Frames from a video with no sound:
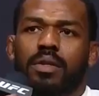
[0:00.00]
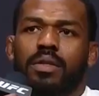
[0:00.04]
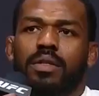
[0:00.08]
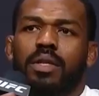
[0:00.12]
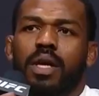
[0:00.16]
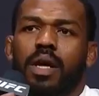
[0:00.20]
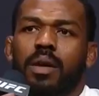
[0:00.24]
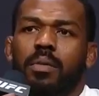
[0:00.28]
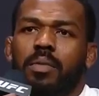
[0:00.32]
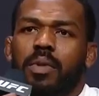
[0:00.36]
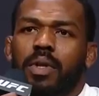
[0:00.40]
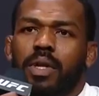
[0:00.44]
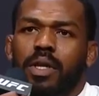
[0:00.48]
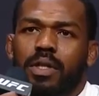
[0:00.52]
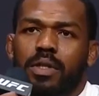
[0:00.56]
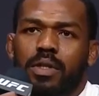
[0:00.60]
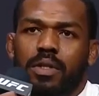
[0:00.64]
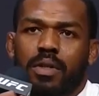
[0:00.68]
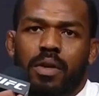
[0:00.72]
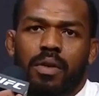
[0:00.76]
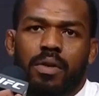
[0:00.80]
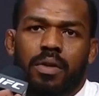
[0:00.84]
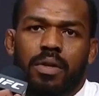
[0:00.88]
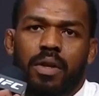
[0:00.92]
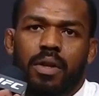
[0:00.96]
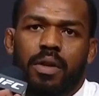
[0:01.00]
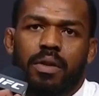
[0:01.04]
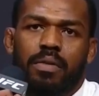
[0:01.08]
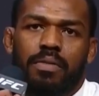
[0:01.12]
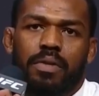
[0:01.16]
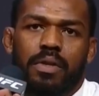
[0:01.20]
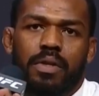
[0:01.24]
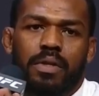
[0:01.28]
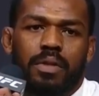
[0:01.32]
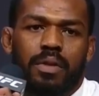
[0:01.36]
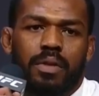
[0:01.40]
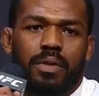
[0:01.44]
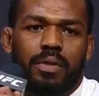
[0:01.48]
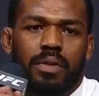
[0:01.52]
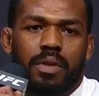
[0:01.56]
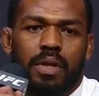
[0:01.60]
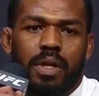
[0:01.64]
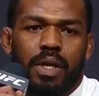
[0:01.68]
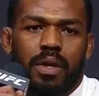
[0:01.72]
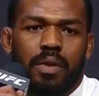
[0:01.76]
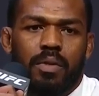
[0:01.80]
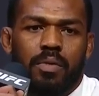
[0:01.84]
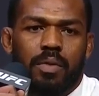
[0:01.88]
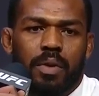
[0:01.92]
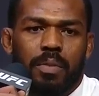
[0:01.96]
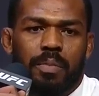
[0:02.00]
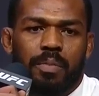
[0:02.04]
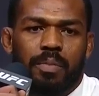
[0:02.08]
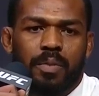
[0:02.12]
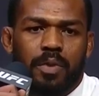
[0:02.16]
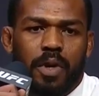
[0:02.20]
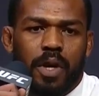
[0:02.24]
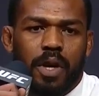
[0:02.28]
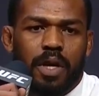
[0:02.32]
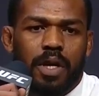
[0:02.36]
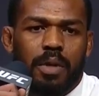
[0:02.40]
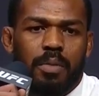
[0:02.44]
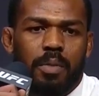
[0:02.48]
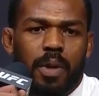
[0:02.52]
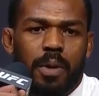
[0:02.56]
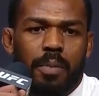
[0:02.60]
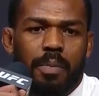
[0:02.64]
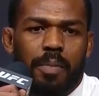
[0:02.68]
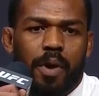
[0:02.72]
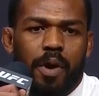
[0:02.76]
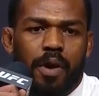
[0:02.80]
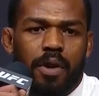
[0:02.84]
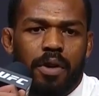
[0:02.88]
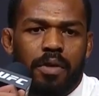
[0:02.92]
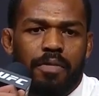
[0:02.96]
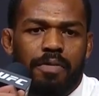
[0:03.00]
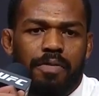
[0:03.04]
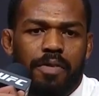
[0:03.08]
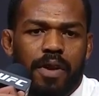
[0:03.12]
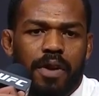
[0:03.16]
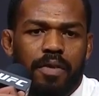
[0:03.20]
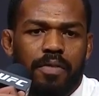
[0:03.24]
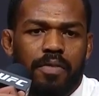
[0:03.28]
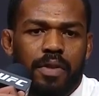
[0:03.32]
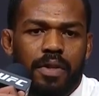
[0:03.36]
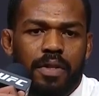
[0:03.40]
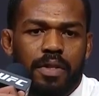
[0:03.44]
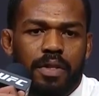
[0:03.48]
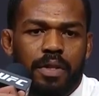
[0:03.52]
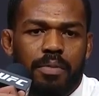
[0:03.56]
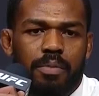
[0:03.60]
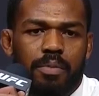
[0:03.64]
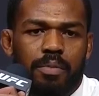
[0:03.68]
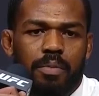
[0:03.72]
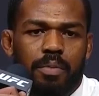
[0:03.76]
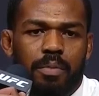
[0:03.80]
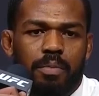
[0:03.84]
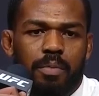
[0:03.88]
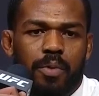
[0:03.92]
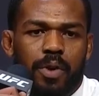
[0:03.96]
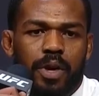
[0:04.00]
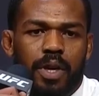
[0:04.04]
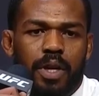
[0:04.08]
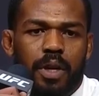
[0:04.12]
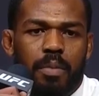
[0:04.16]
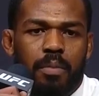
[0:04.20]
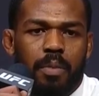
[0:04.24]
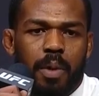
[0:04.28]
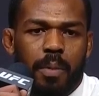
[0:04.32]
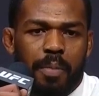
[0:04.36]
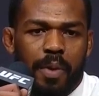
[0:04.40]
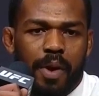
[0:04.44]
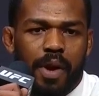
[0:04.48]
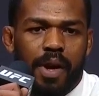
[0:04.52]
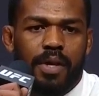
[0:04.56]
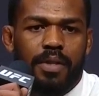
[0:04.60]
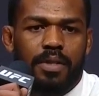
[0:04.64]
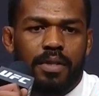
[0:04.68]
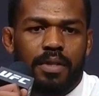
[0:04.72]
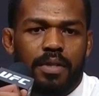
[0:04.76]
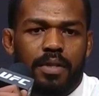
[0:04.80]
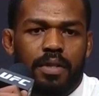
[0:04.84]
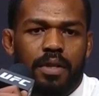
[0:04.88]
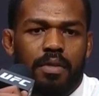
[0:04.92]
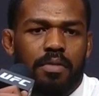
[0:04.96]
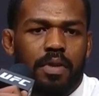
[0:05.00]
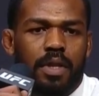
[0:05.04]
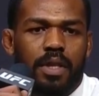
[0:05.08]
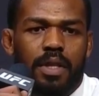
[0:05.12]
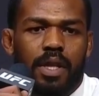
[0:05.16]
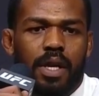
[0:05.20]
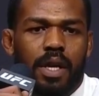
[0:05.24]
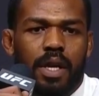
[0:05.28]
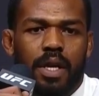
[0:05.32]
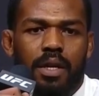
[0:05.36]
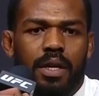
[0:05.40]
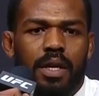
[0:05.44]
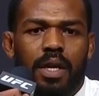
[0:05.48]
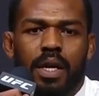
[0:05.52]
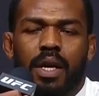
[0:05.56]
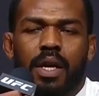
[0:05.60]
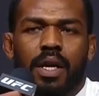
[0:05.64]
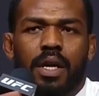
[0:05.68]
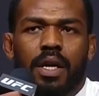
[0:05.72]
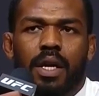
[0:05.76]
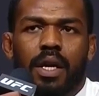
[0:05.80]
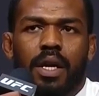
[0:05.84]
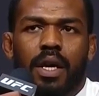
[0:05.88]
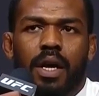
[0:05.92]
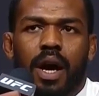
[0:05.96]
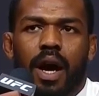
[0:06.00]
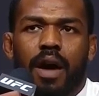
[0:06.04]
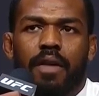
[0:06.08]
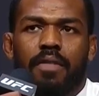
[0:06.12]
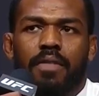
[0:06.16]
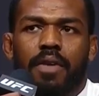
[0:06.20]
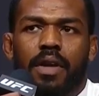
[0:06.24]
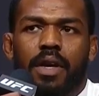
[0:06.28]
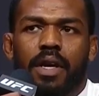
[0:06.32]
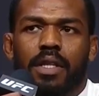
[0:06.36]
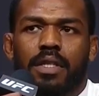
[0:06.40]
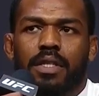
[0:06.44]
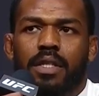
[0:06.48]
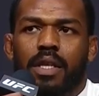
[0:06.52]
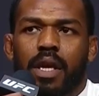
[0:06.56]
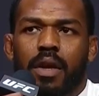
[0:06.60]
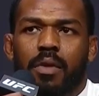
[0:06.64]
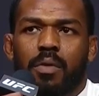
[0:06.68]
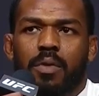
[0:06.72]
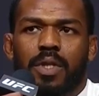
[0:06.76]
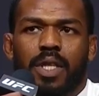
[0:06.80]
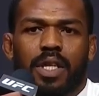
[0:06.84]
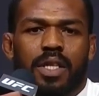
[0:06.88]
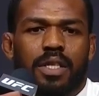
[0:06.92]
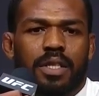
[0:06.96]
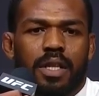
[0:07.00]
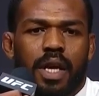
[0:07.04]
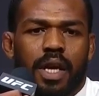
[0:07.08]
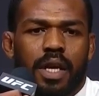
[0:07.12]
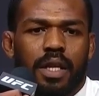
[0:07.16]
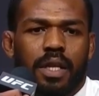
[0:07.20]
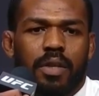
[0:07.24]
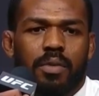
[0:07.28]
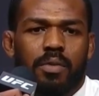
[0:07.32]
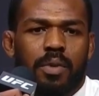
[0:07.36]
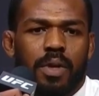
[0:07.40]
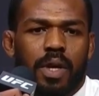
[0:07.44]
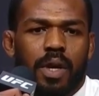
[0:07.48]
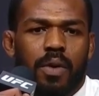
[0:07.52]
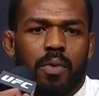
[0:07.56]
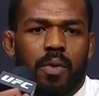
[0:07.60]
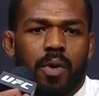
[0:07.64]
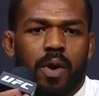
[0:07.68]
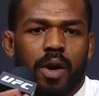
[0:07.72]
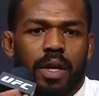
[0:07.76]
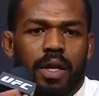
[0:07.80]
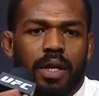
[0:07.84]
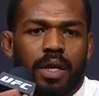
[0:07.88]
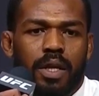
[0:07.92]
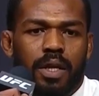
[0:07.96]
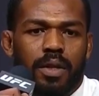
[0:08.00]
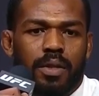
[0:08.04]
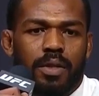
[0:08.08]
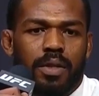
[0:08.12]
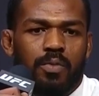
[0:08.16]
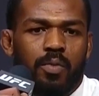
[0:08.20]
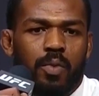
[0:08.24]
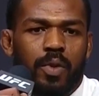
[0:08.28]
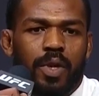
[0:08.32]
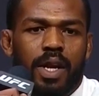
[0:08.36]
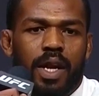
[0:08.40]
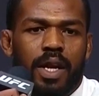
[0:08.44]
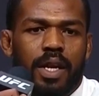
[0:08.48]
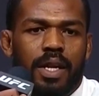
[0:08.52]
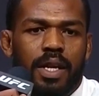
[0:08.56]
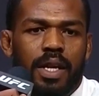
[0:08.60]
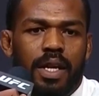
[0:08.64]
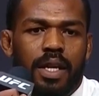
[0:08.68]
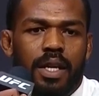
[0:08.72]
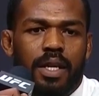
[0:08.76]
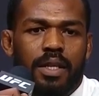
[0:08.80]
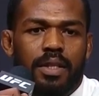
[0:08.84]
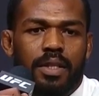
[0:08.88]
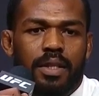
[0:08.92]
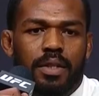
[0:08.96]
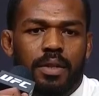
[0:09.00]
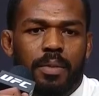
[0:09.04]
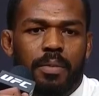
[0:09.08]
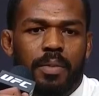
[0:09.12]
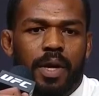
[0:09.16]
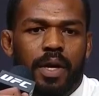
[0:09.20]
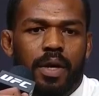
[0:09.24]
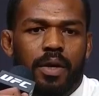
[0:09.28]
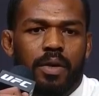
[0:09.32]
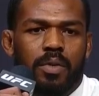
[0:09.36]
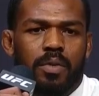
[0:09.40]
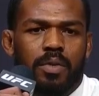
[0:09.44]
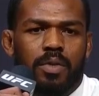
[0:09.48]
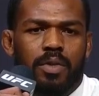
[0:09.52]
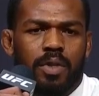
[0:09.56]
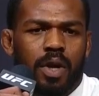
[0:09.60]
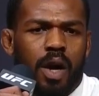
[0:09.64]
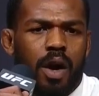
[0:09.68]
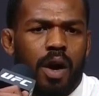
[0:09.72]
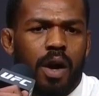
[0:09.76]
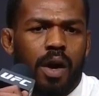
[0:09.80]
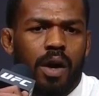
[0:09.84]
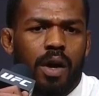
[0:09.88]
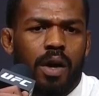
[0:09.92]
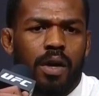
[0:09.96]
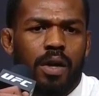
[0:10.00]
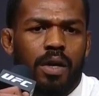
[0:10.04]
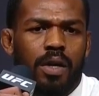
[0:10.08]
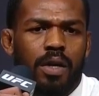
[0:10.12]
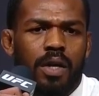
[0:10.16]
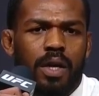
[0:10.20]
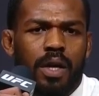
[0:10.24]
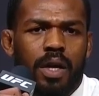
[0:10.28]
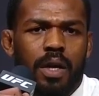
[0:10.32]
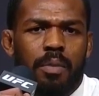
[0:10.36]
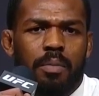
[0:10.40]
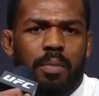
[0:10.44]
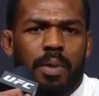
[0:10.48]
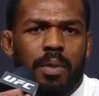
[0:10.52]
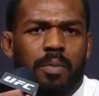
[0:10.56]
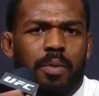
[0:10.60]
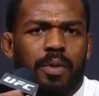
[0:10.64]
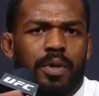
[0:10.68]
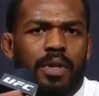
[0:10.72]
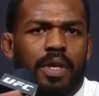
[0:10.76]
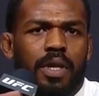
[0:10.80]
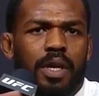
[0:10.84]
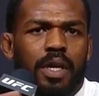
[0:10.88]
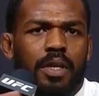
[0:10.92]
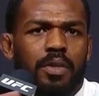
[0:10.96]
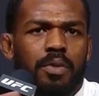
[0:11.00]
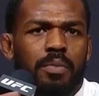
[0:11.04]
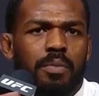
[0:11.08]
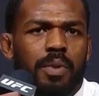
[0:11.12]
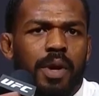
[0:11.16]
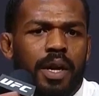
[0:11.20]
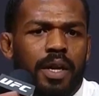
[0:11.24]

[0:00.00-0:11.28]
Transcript: You know, Dominic starting off this whole thing with talking about party favorites and bringing up my past and stuff like that. It was exactly what I wanted and what I needed. Somebody who's tall. People think I do